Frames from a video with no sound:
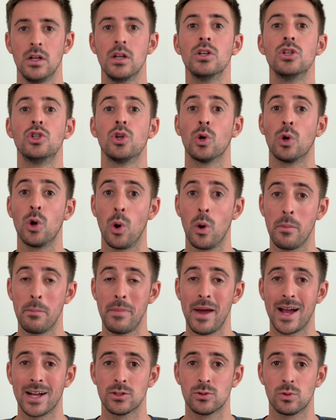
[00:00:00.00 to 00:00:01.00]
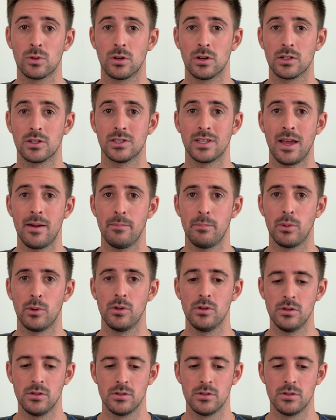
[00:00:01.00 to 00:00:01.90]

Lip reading: So going back to our example,